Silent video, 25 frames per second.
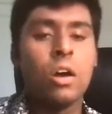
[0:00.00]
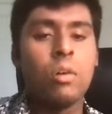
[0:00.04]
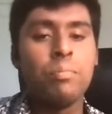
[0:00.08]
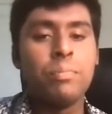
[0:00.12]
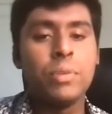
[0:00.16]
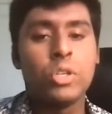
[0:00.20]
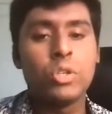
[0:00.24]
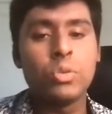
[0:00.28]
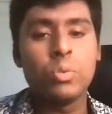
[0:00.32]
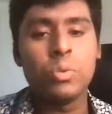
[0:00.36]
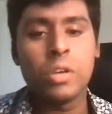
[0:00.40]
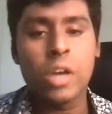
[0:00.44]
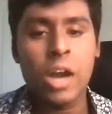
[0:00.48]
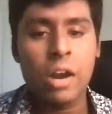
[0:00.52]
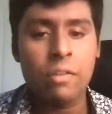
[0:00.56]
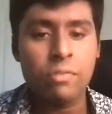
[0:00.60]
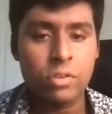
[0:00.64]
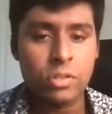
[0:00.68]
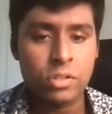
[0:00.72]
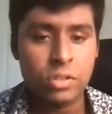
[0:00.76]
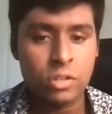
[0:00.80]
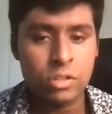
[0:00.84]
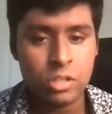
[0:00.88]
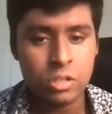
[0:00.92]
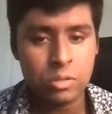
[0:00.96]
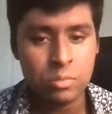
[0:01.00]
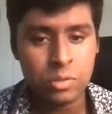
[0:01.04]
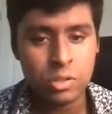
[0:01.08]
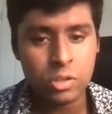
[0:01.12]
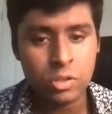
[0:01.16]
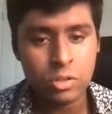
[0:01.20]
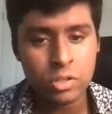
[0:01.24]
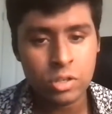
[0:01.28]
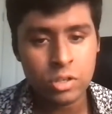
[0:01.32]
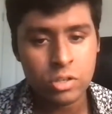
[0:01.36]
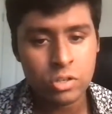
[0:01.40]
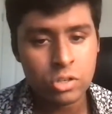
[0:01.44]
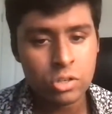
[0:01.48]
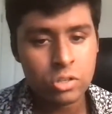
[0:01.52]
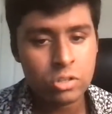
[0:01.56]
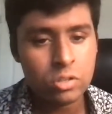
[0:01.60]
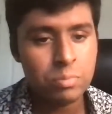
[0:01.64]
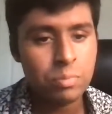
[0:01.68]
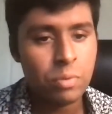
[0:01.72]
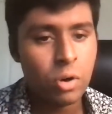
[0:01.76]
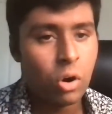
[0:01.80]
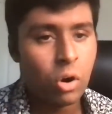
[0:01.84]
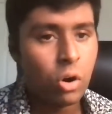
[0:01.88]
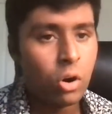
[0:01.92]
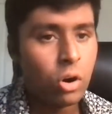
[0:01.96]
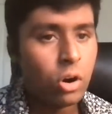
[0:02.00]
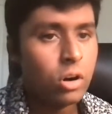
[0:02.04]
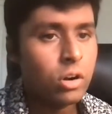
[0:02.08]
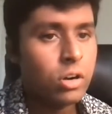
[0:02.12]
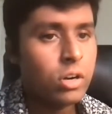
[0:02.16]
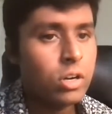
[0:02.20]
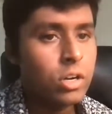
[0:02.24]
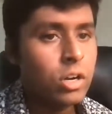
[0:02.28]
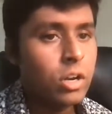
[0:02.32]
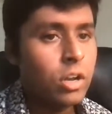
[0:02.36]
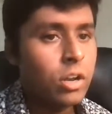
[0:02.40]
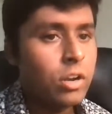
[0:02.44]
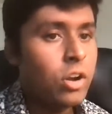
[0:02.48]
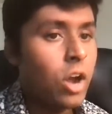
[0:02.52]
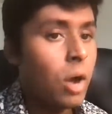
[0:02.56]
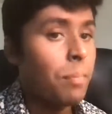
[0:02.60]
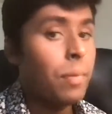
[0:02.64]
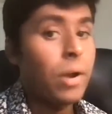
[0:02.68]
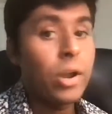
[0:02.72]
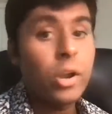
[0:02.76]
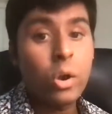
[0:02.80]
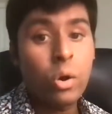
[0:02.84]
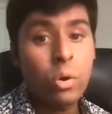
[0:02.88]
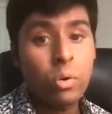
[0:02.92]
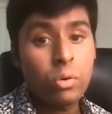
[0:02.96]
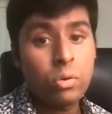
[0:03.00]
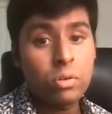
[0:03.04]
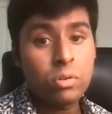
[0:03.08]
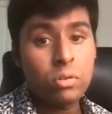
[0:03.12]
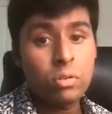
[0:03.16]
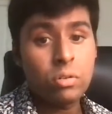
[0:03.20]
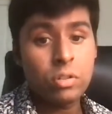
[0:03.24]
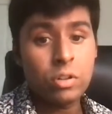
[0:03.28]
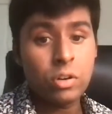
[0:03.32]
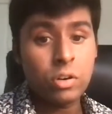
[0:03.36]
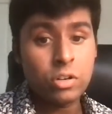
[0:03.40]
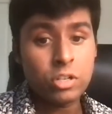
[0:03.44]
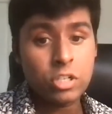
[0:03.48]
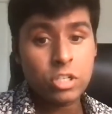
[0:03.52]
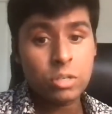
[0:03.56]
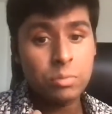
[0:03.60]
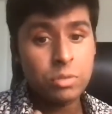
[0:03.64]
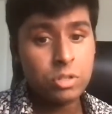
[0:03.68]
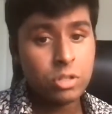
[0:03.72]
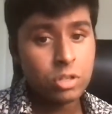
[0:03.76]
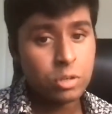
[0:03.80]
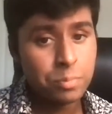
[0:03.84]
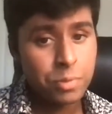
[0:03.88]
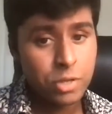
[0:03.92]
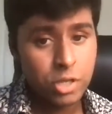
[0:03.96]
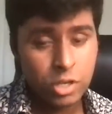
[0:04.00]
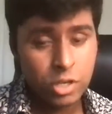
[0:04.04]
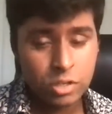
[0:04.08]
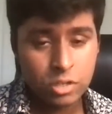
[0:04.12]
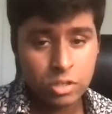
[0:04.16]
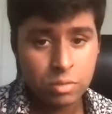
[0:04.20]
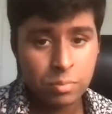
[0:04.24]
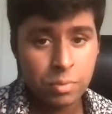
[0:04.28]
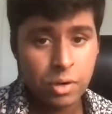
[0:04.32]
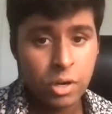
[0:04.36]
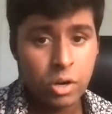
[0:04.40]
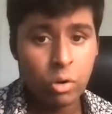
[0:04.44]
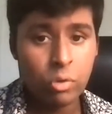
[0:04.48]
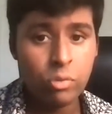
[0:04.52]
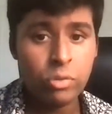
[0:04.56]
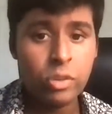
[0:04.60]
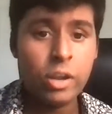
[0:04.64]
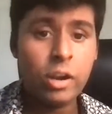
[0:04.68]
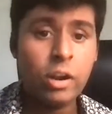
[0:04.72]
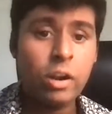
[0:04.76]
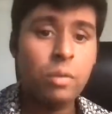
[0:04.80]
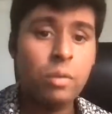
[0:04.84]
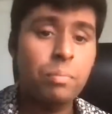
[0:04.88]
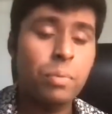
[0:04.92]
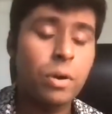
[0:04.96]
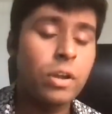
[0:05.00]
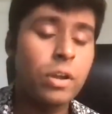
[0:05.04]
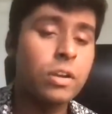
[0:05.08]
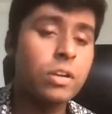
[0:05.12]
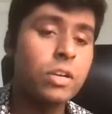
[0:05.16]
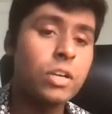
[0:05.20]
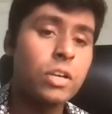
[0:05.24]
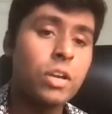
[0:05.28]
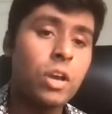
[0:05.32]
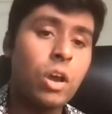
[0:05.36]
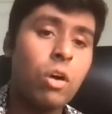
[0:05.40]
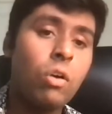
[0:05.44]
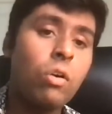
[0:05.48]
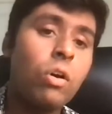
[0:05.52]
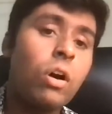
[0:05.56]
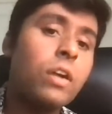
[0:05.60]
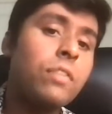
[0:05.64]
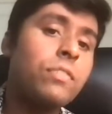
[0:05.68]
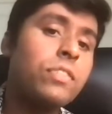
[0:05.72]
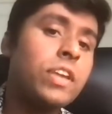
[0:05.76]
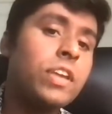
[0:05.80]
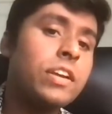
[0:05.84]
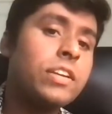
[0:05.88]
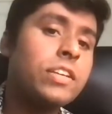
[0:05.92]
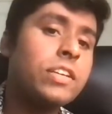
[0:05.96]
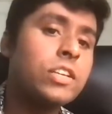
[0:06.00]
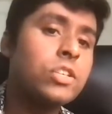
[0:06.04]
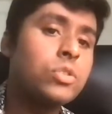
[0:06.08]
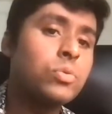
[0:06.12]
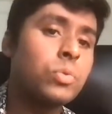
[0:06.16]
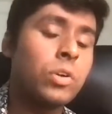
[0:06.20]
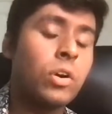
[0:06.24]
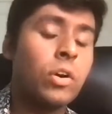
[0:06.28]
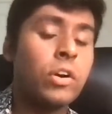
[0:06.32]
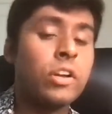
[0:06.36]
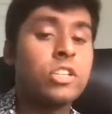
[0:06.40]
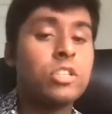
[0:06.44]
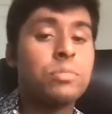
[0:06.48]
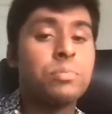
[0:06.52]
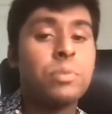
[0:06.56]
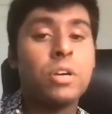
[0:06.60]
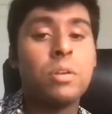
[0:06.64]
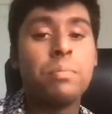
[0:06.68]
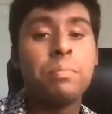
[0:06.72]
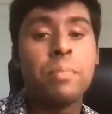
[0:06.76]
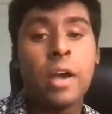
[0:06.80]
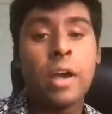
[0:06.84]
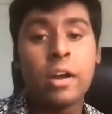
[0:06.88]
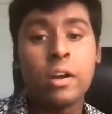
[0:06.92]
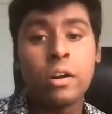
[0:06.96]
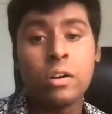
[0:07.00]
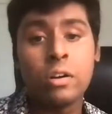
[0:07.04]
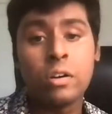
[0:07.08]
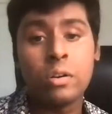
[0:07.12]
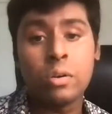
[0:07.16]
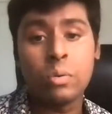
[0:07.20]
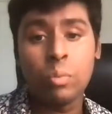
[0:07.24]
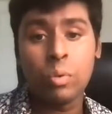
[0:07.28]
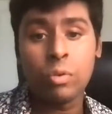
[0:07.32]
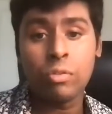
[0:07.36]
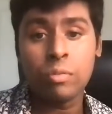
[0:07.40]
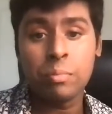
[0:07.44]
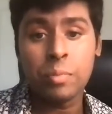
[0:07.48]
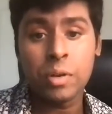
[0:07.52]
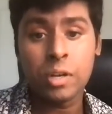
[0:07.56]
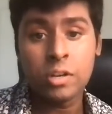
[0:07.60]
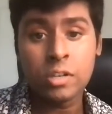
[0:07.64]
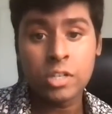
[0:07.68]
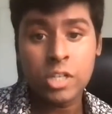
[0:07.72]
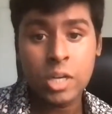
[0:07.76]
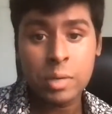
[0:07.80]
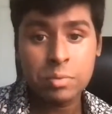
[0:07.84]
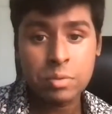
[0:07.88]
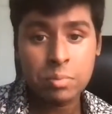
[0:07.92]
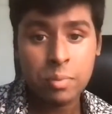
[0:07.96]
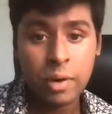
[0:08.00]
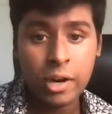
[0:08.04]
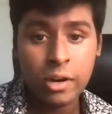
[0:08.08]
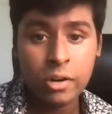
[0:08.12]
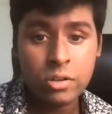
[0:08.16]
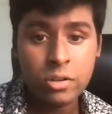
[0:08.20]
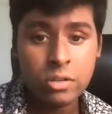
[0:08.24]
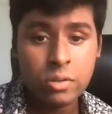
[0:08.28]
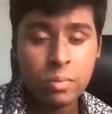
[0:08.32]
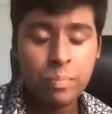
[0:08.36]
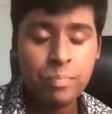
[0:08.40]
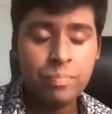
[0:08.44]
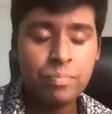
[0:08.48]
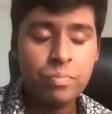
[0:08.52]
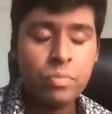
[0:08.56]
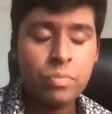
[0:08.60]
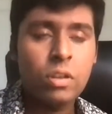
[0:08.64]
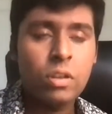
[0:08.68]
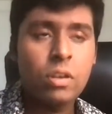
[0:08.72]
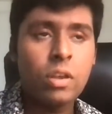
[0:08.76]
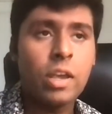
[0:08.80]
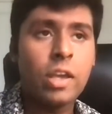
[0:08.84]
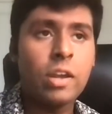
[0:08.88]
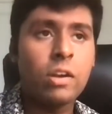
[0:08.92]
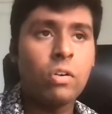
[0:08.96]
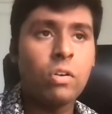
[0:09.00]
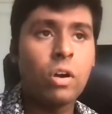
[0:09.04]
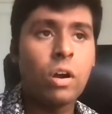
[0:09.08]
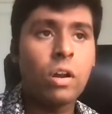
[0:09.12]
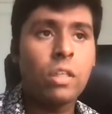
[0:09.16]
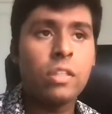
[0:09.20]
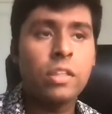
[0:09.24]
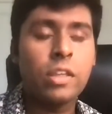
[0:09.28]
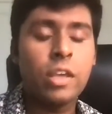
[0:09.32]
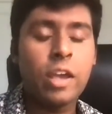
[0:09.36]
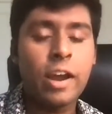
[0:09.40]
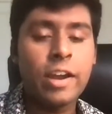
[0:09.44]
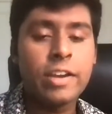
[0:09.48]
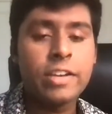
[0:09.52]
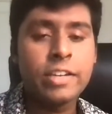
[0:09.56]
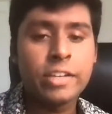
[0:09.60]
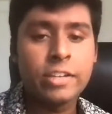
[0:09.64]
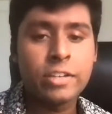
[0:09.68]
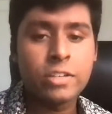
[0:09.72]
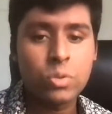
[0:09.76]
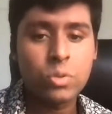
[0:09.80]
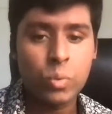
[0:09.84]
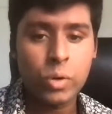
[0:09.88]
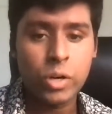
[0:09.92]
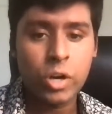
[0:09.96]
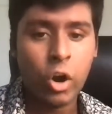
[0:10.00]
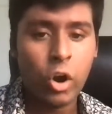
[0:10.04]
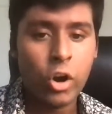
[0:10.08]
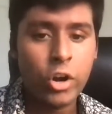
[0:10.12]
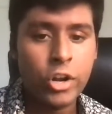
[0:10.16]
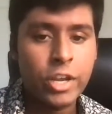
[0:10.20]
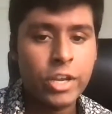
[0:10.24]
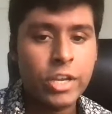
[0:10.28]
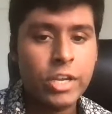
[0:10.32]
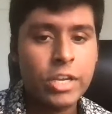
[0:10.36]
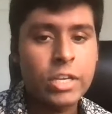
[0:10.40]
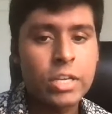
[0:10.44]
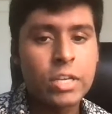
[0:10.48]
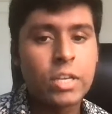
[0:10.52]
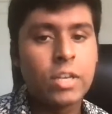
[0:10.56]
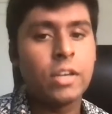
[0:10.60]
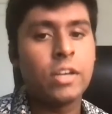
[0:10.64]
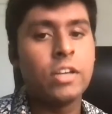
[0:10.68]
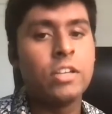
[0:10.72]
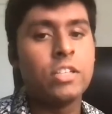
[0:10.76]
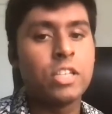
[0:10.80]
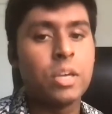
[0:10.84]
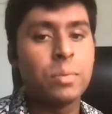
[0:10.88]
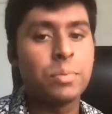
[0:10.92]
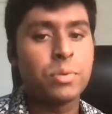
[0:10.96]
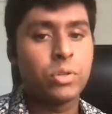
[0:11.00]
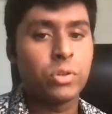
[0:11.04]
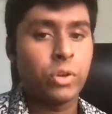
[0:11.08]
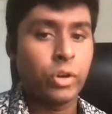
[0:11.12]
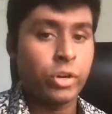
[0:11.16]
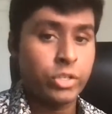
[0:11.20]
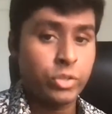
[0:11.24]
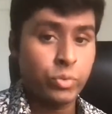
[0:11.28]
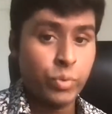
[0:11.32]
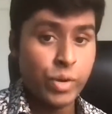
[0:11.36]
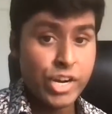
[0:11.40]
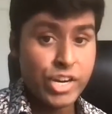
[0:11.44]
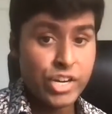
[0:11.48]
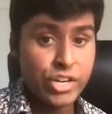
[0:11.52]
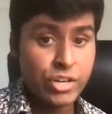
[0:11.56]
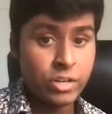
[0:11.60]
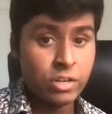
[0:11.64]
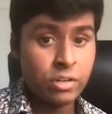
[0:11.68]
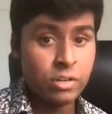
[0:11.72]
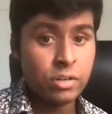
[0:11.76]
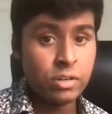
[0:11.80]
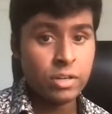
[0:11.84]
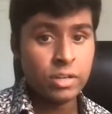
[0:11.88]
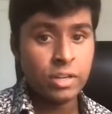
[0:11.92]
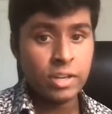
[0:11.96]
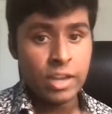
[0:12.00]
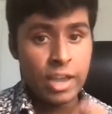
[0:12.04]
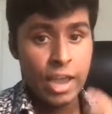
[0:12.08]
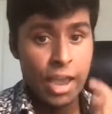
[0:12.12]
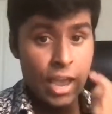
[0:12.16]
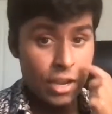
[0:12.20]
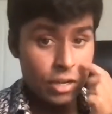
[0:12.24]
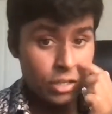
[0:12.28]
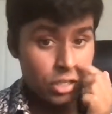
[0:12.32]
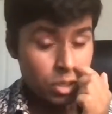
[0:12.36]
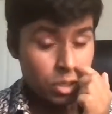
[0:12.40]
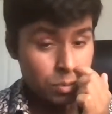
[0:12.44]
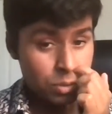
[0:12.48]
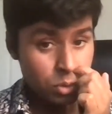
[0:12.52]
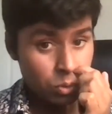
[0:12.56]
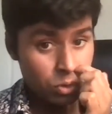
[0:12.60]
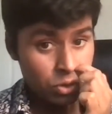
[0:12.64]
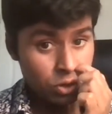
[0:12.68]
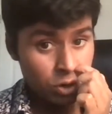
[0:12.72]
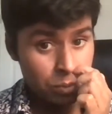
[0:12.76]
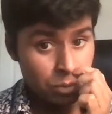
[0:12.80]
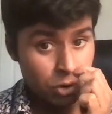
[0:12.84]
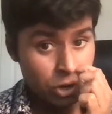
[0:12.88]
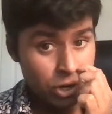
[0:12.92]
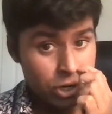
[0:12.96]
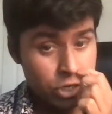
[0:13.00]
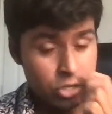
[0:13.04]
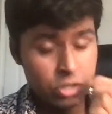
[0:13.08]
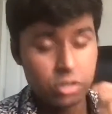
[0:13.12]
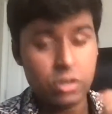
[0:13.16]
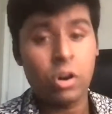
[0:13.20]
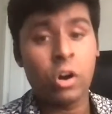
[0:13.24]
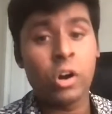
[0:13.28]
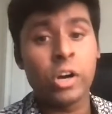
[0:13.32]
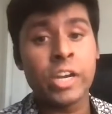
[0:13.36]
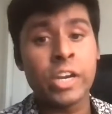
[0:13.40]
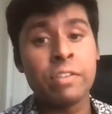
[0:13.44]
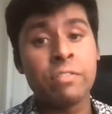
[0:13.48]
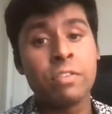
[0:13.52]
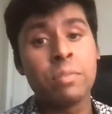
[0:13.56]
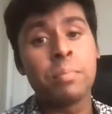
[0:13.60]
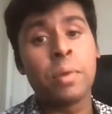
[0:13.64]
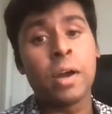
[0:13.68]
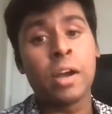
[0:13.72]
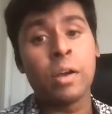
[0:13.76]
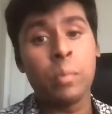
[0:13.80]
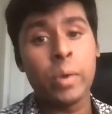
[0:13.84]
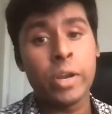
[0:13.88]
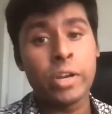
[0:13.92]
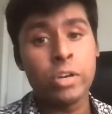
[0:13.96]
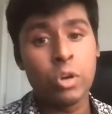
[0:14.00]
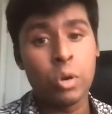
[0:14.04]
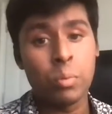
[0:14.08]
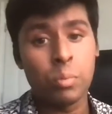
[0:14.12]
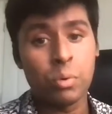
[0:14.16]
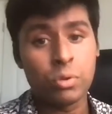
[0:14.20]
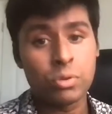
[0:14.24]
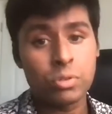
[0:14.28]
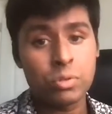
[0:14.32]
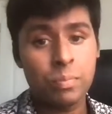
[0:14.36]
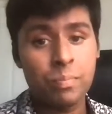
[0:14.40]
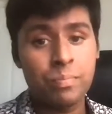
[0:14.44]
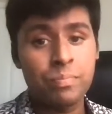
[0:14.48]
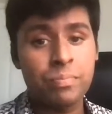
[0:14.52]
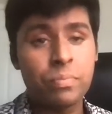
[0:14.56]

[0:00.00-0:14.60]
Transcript: between Afrocentrism and Eurocentrism are not my own. There are some interpretations of my own there, but a lot of the ideas regarding spirit and matter were from Linda James Myers, and a lot of the ideas regarding conceptual incarceration and subsequent liberation are given by Wade Nobles.